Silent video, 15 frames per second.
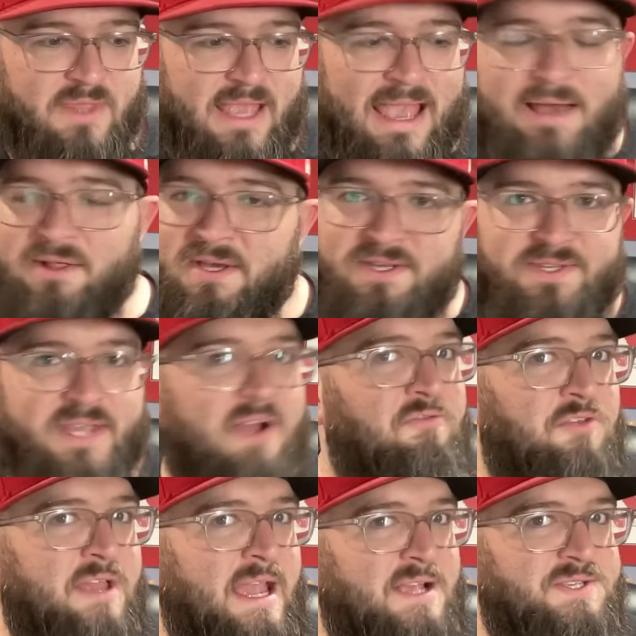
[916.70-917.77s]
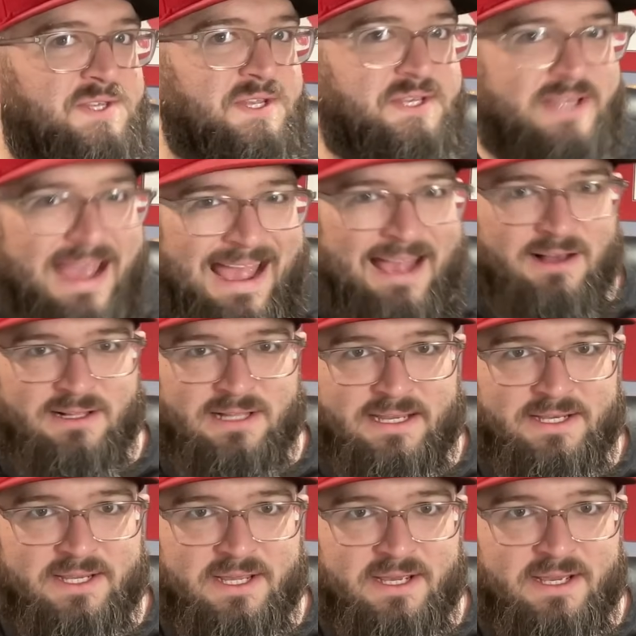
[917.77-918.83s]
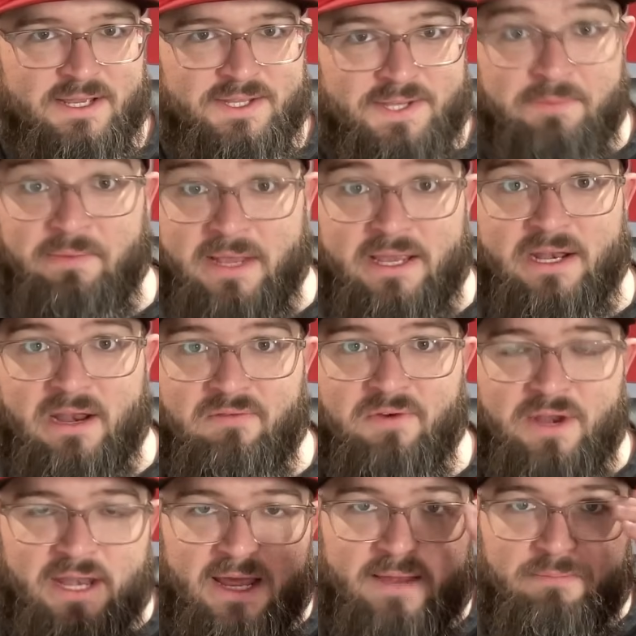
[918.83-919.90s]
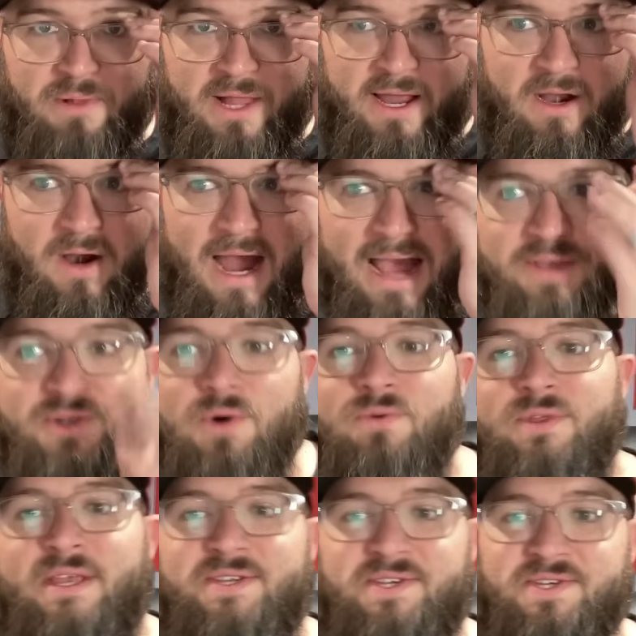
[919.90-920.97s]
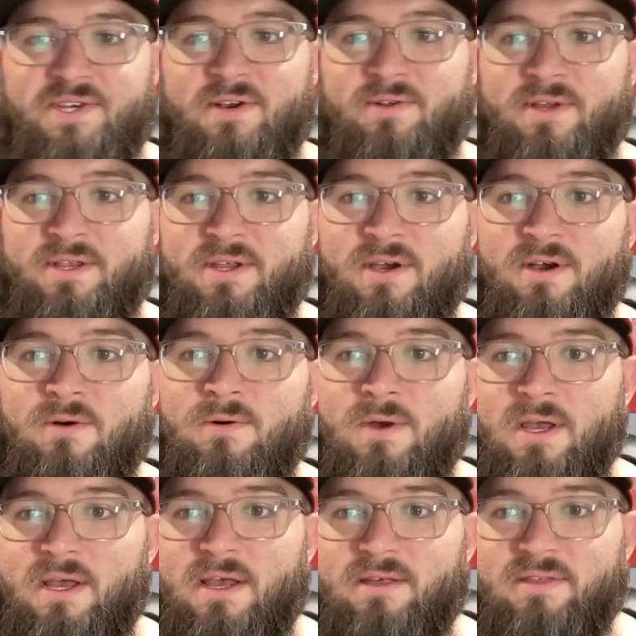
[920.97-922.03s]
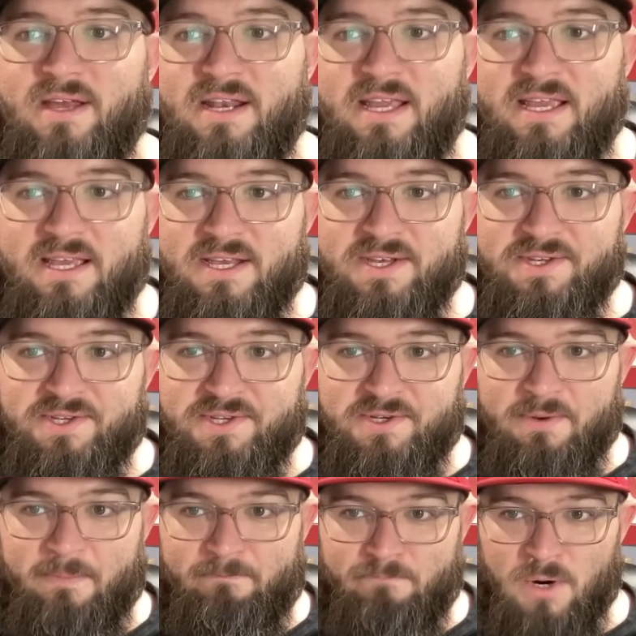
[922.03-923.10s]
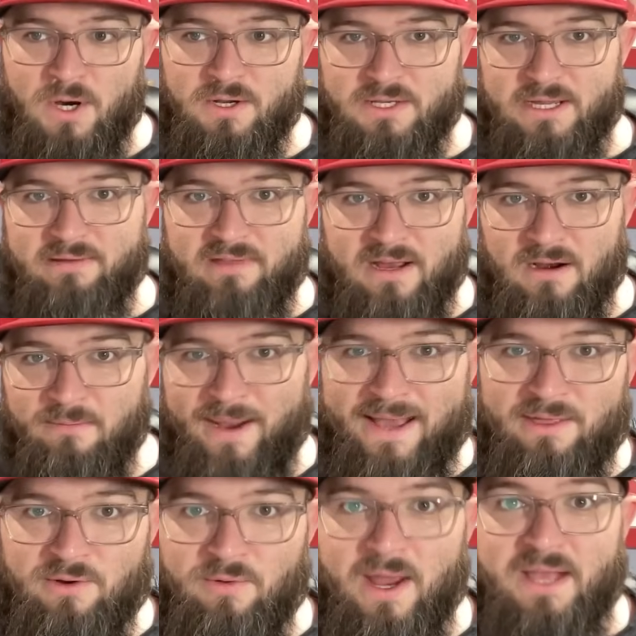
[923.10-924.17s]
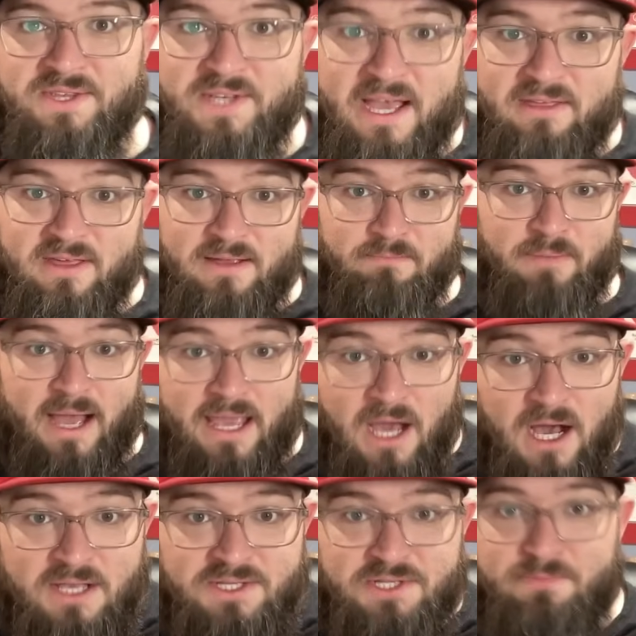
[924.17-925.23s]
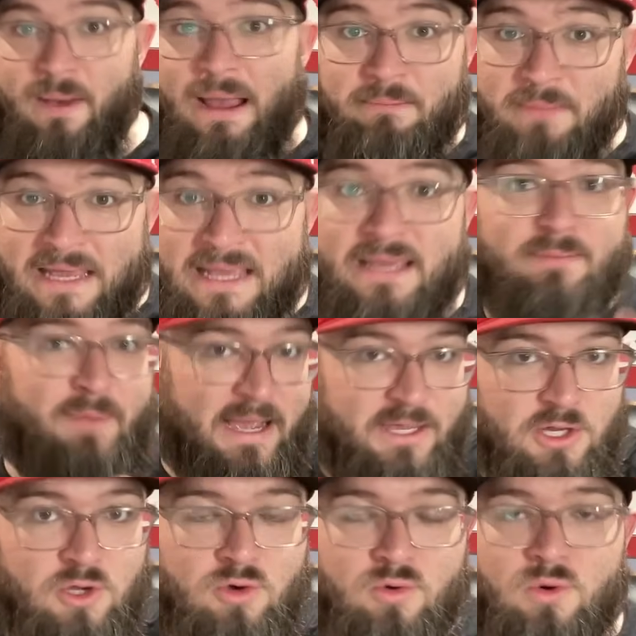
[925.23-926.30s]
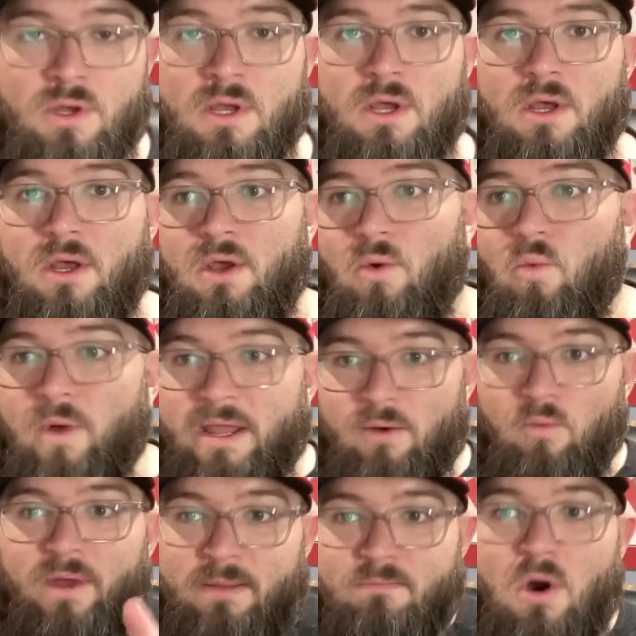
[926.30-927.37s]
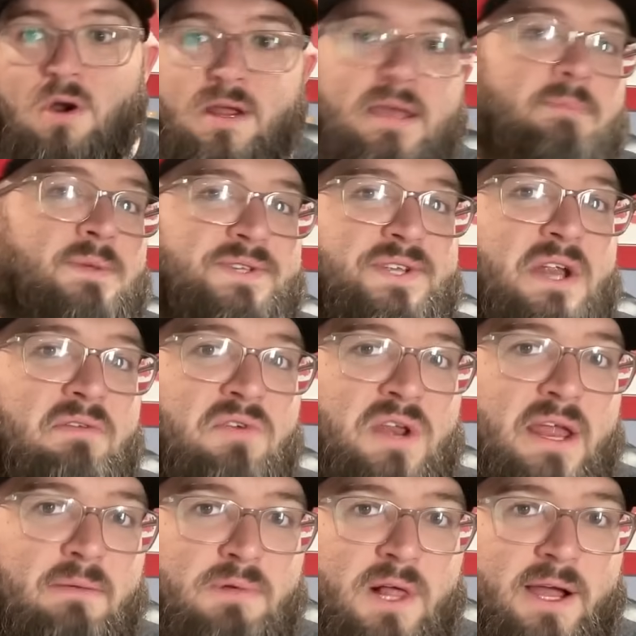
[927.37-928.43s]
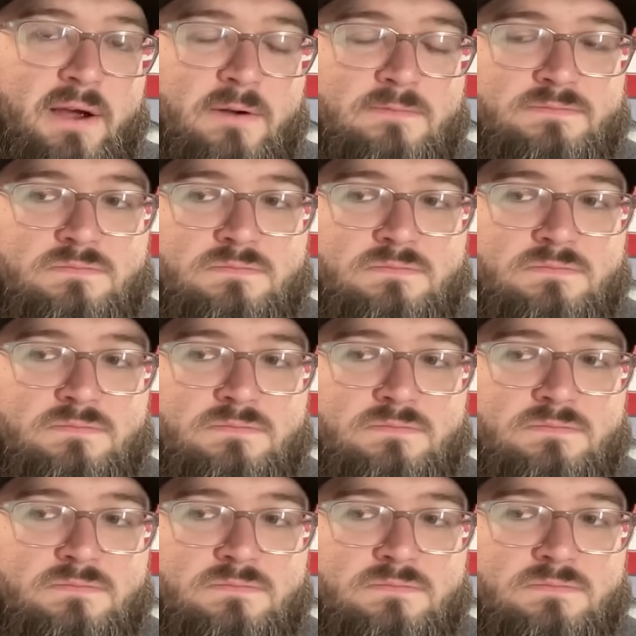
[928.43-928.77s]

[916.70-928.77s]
Ellie definitely has the talent to be an everyday player. I don't necessarily know that he is marked there by the Reds. I think by us, by me, by you, we mark him as an everyday player.